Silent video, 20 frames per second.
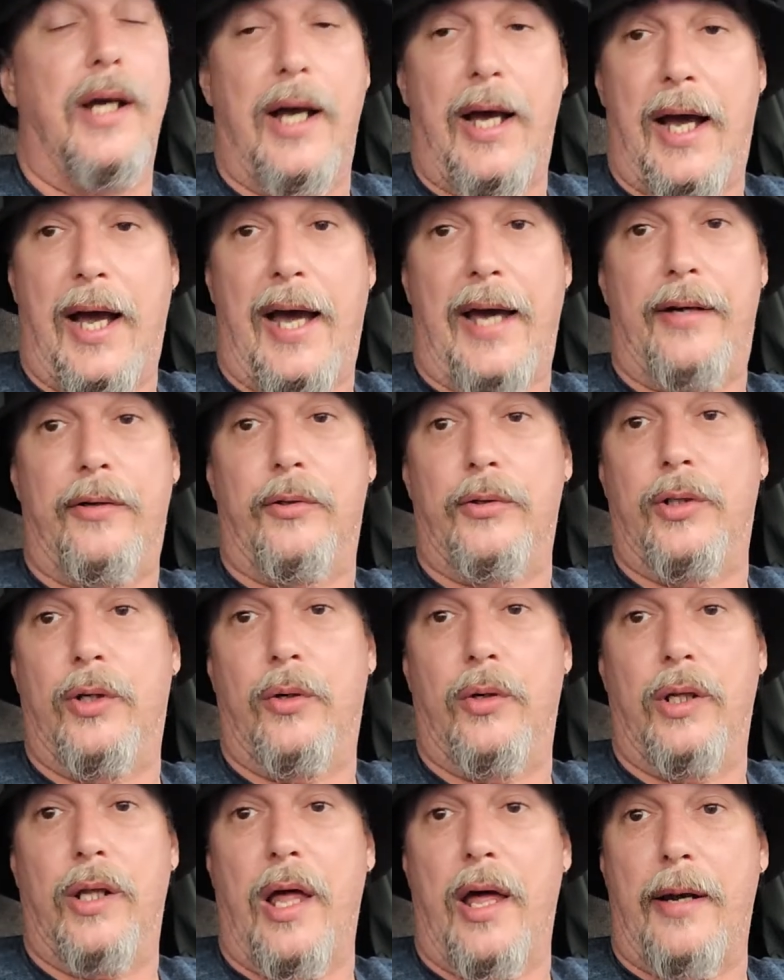I don't
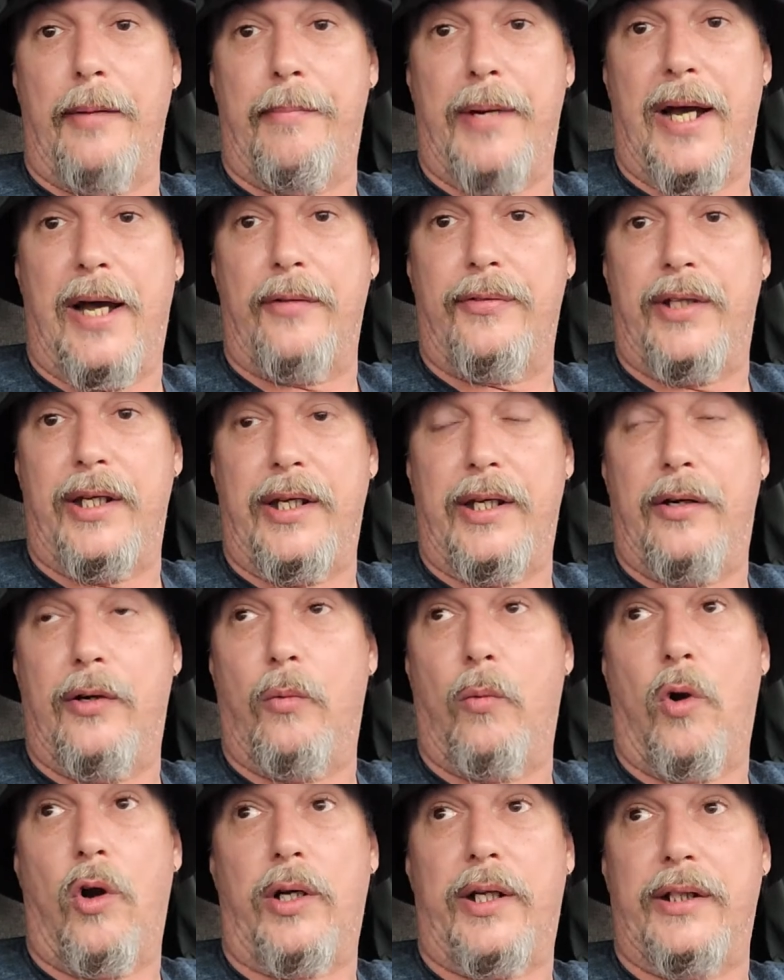know a lot about the inner
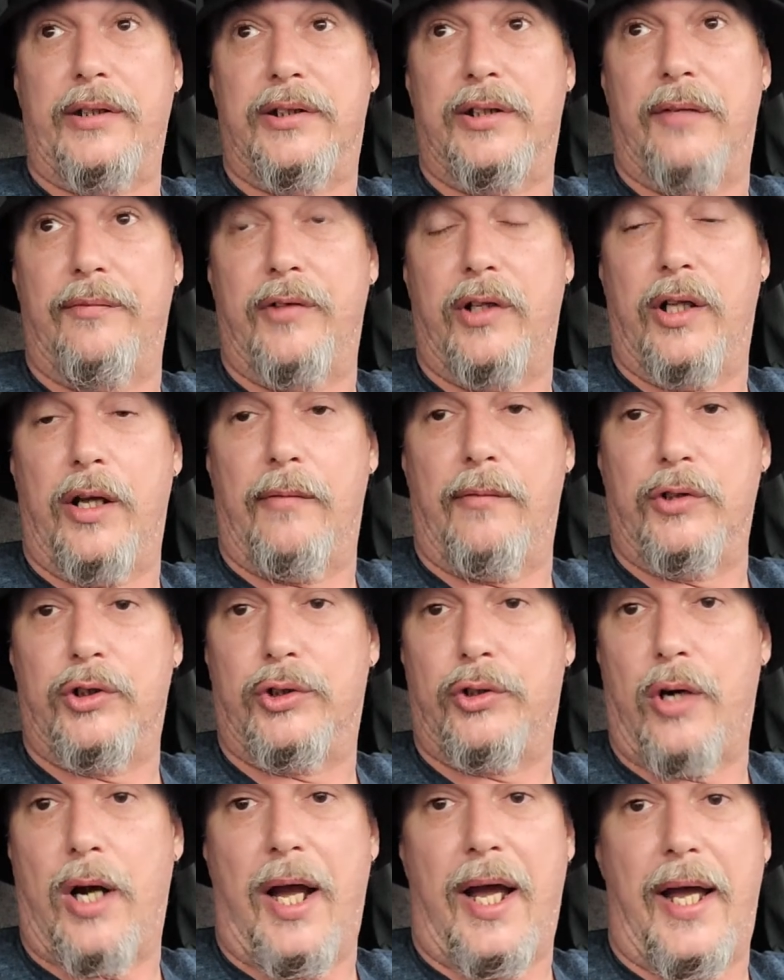workings of the Lover's
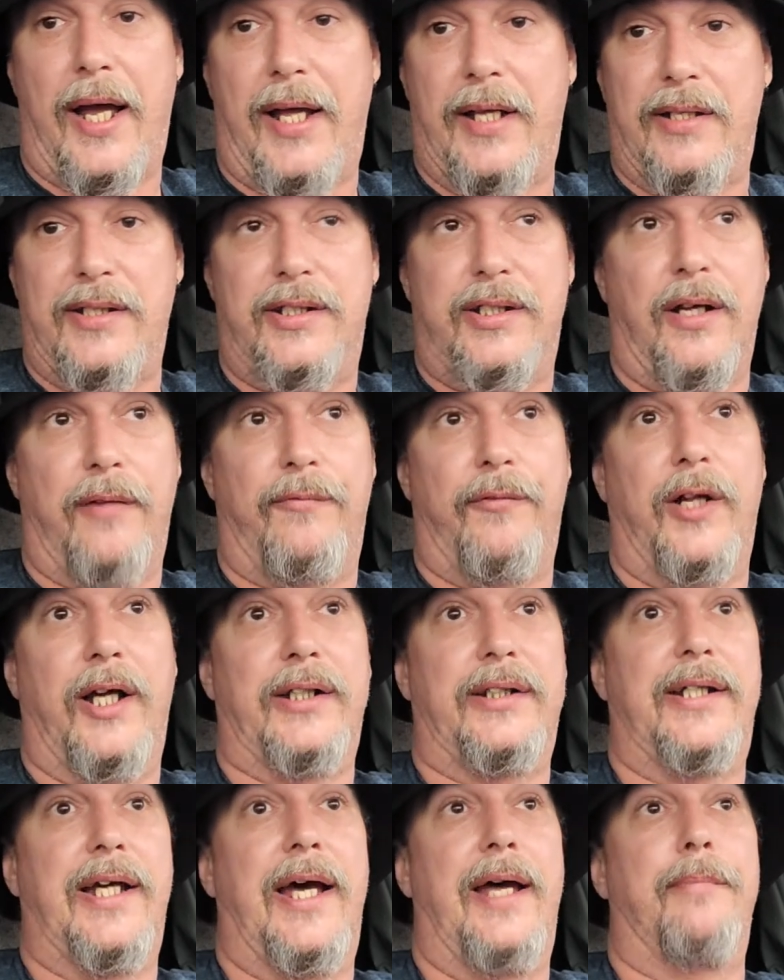Triad and stuff
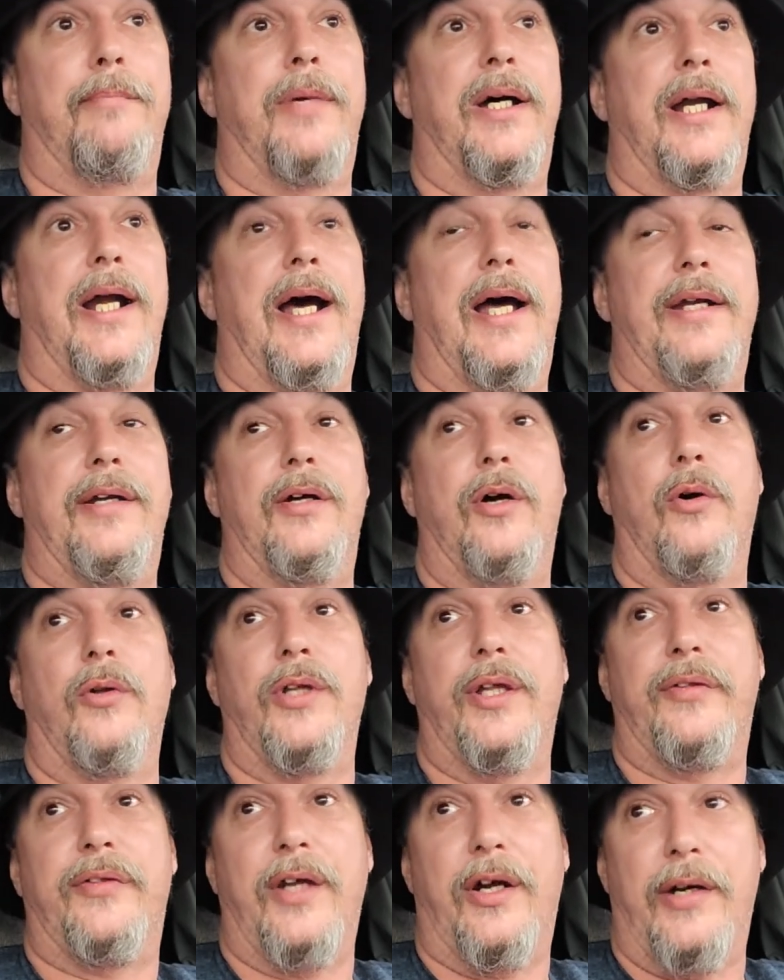like that, but I know
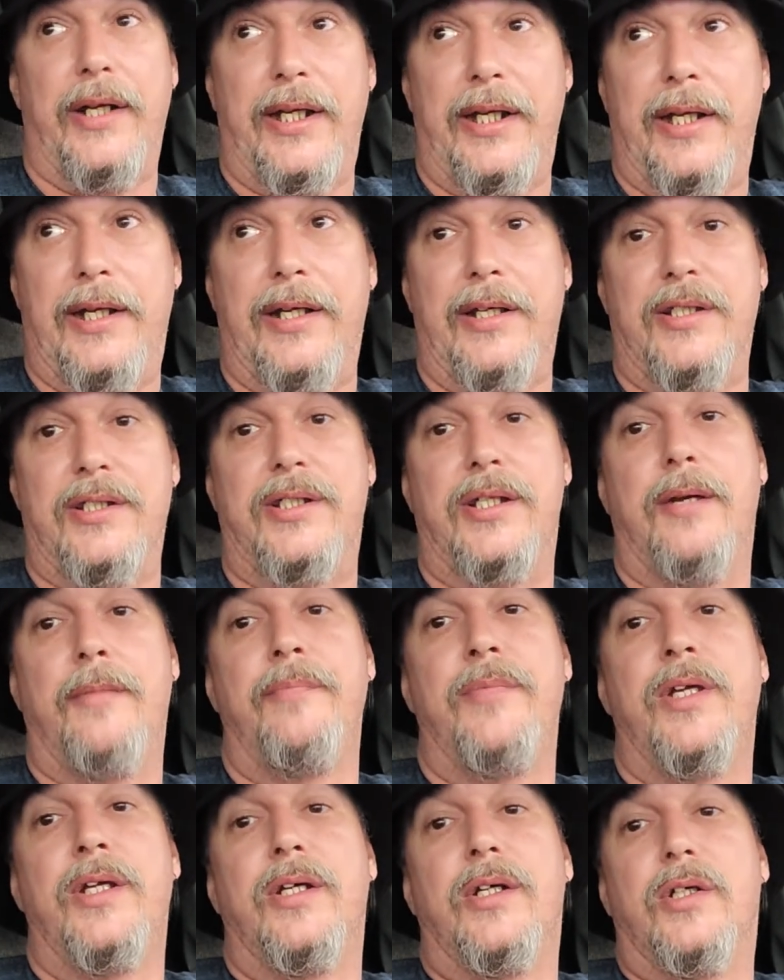that there is
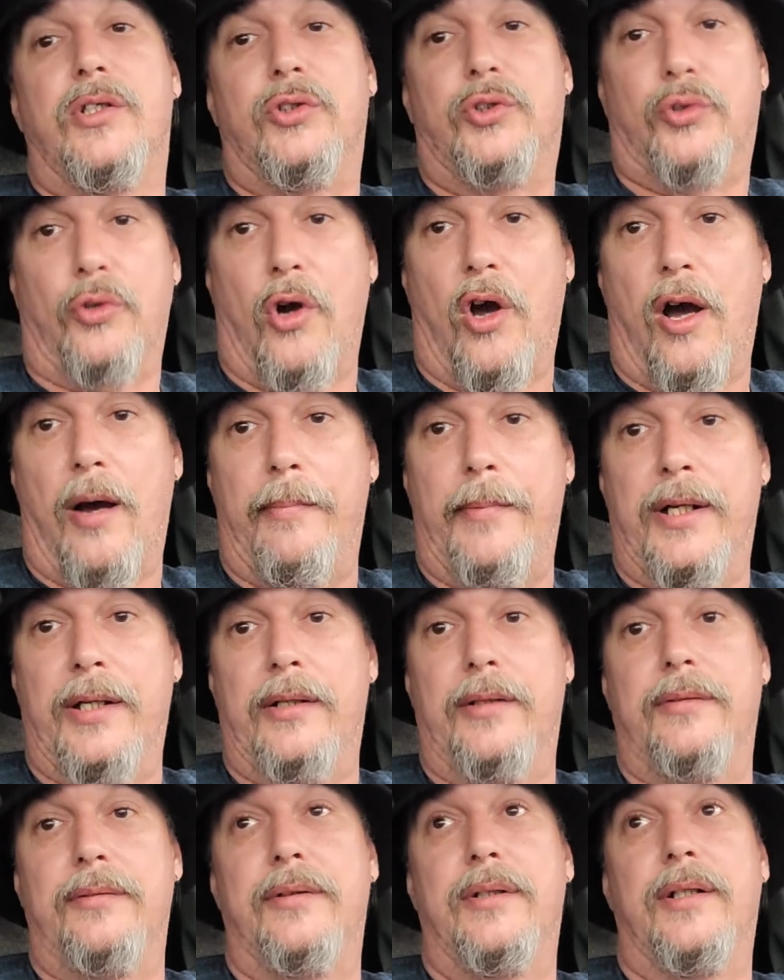
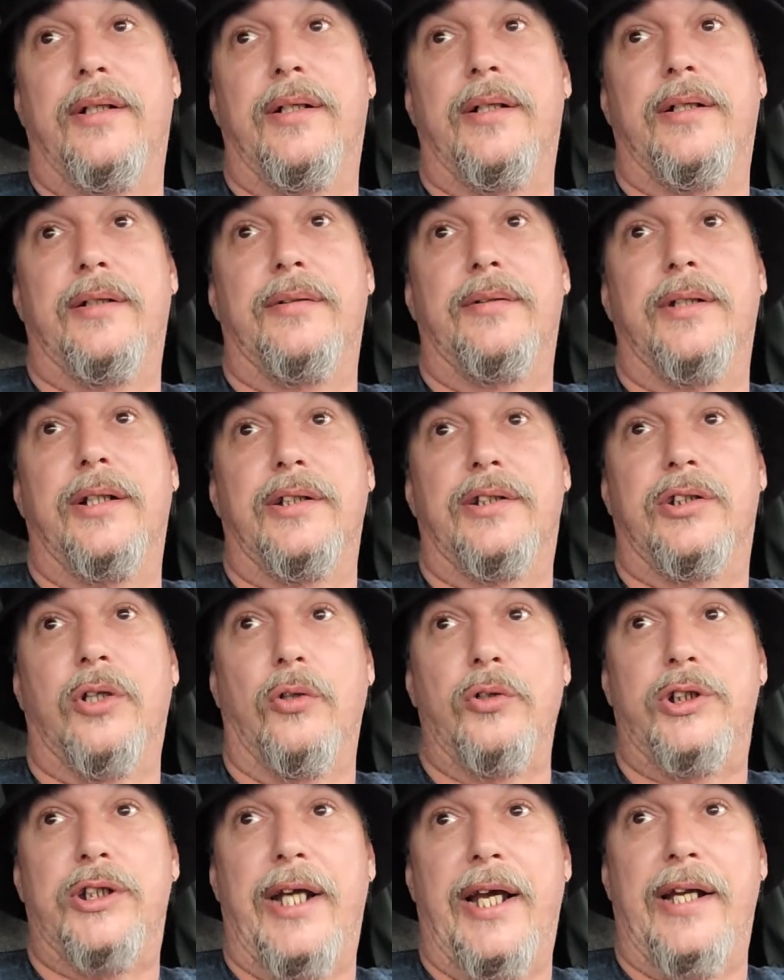drama
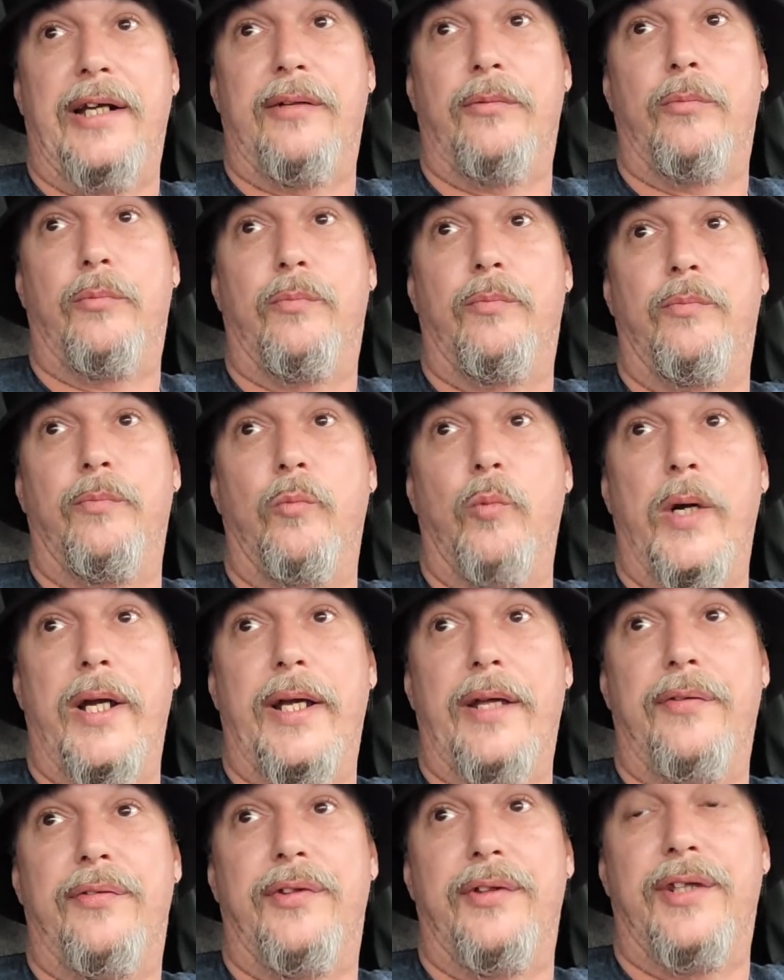associated
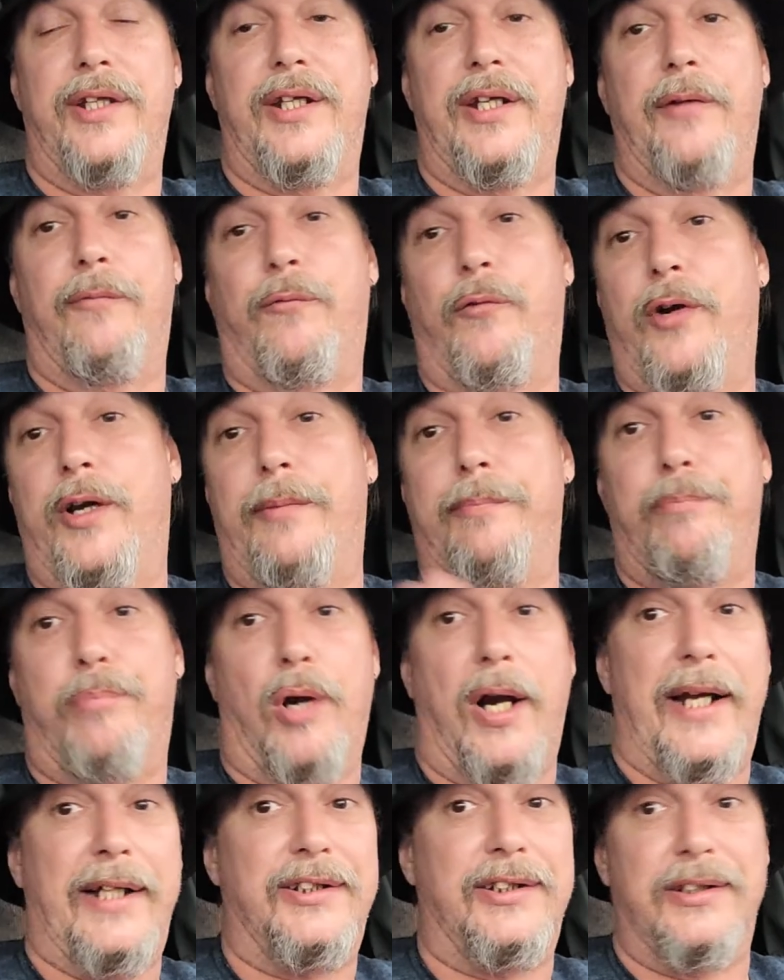with the different
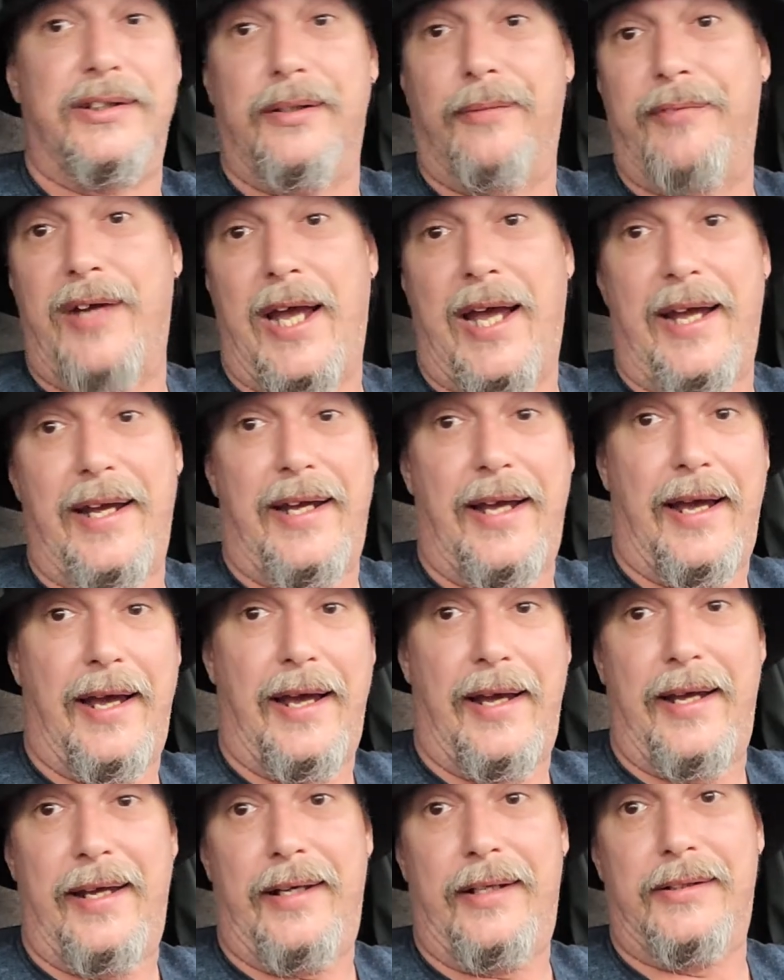branches of
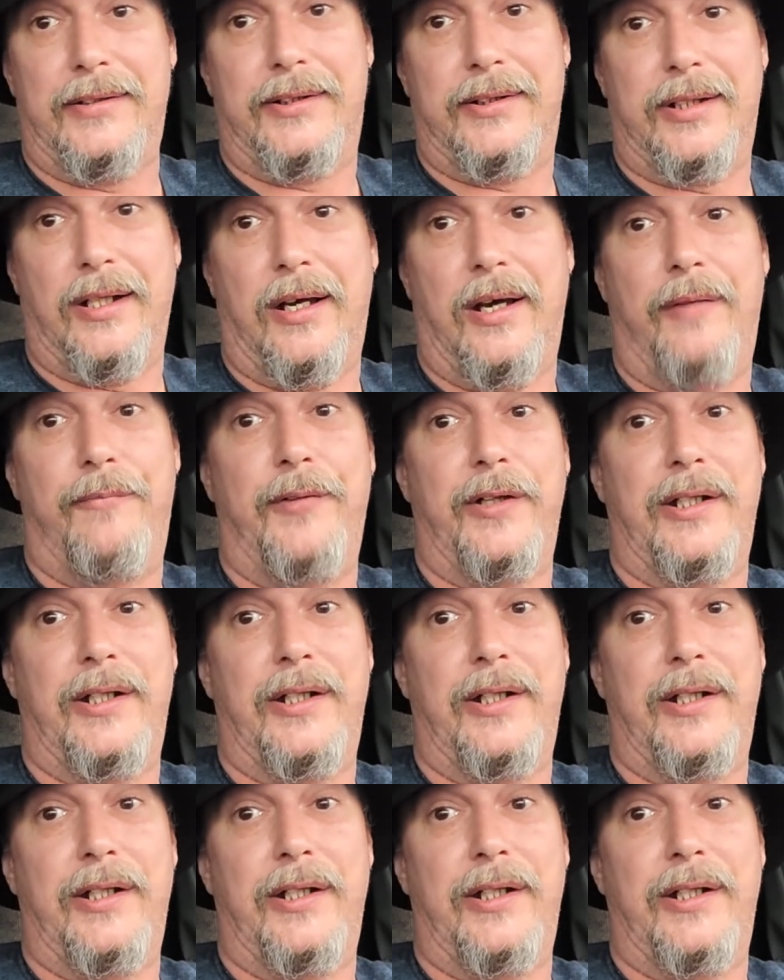AA and stuff.